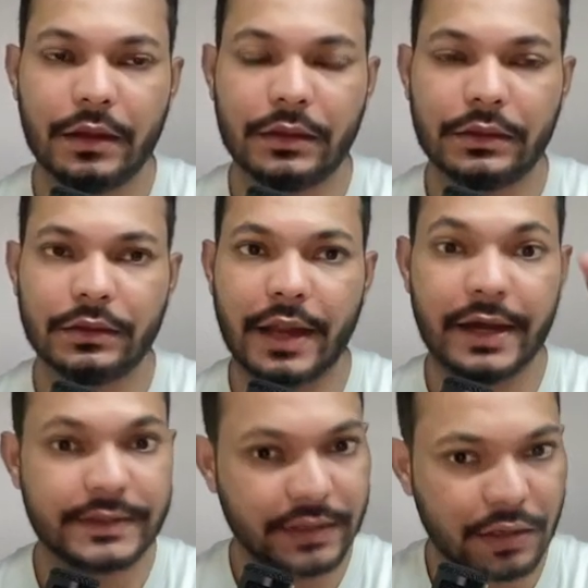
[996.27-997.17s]

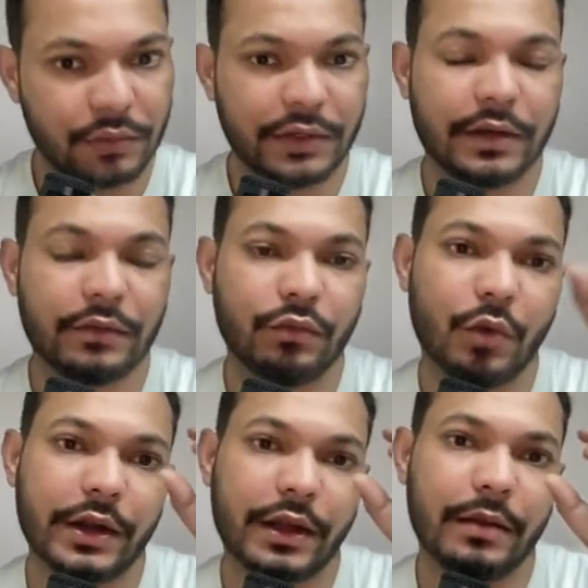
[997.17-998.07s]
ads account that
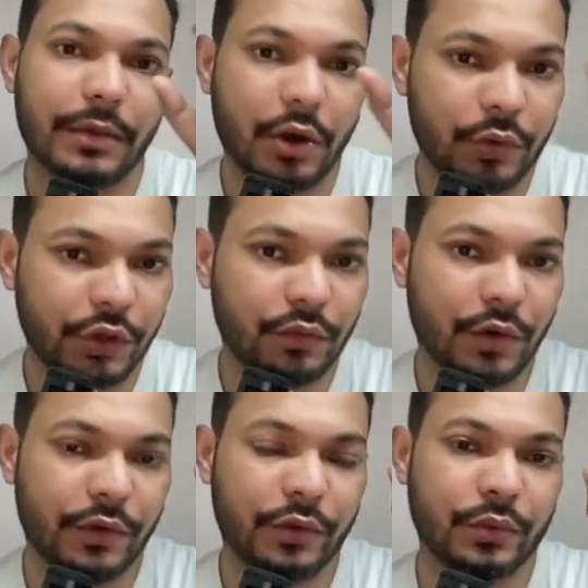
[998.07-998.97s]
what amount you
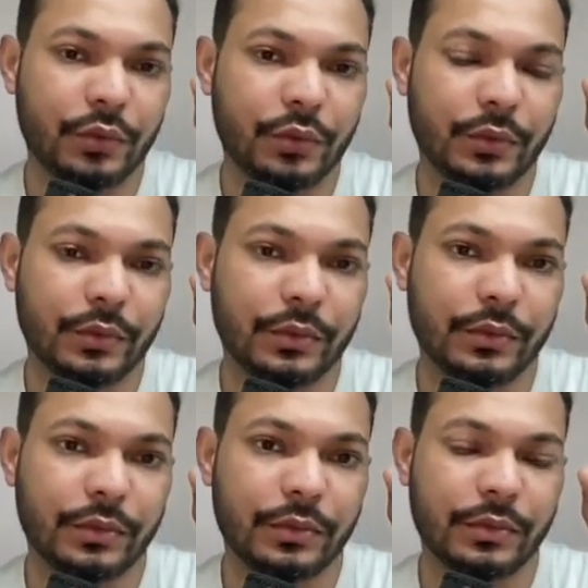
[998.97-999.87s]
want
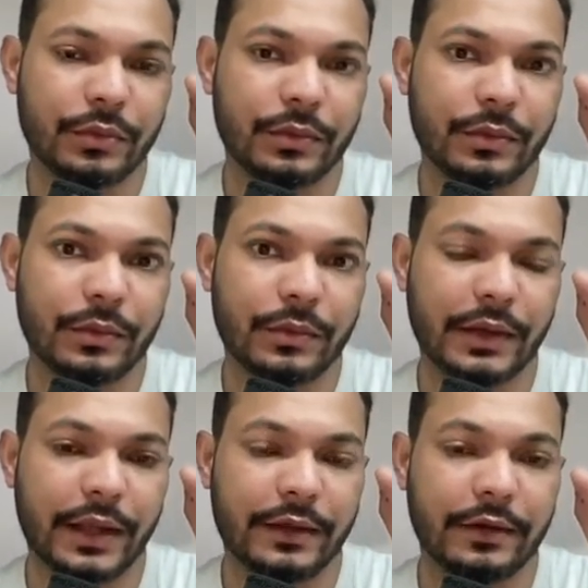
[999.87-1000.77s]
to
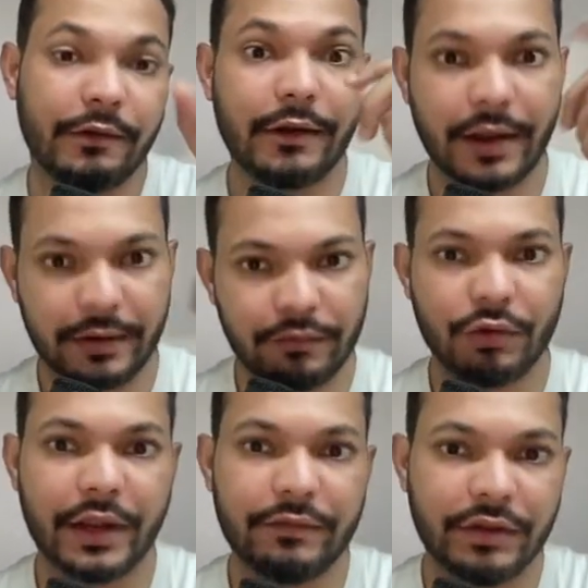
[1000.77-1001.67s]
like track
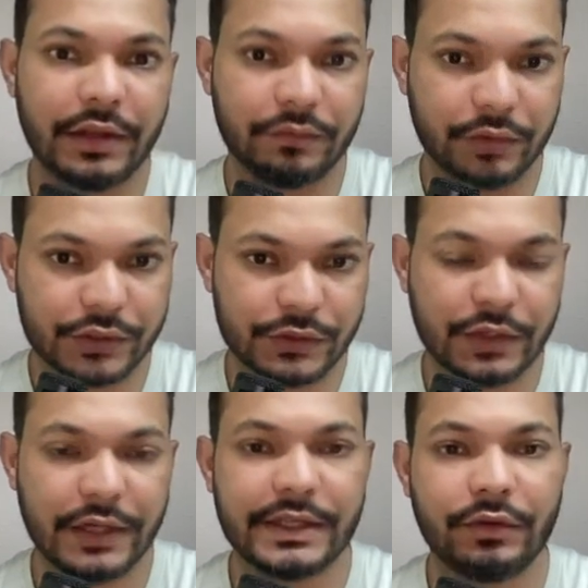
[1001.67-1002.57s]
for every conversion.
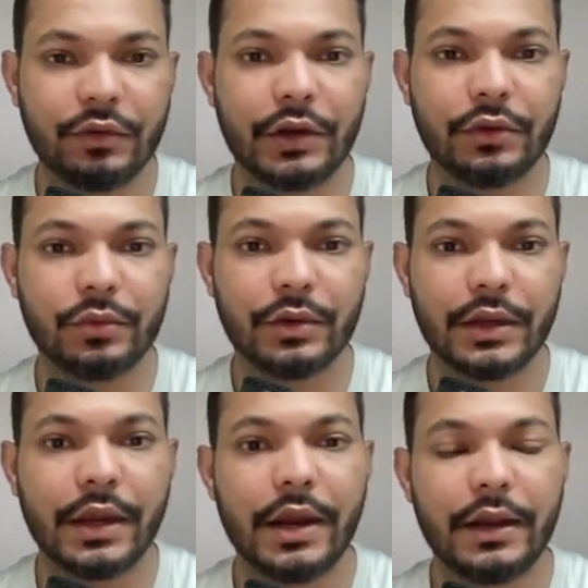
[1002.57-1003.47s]
So let's say if you want to
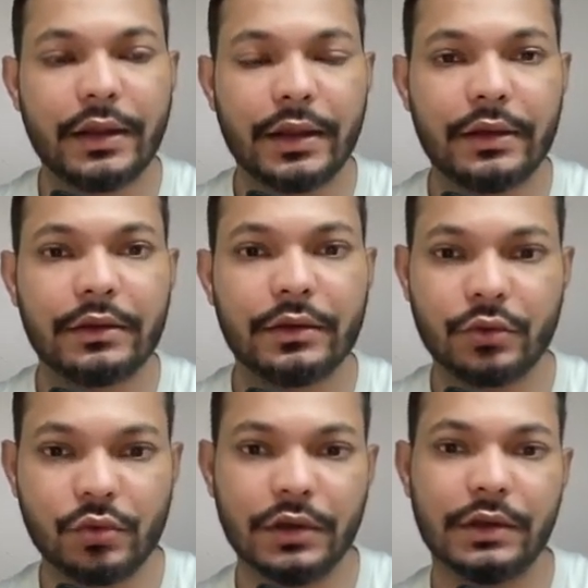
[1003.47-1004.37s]
tell
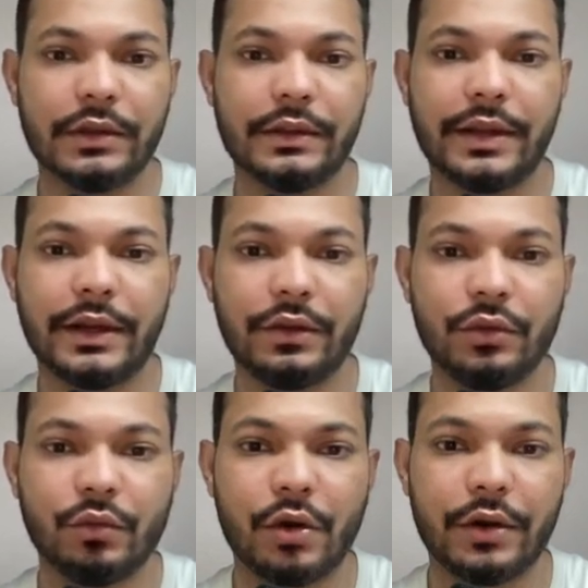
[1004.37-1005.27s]
Google that
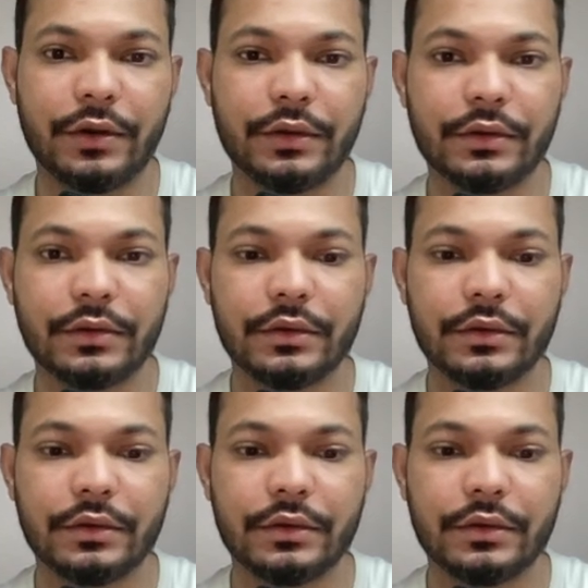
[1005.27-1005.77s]
you want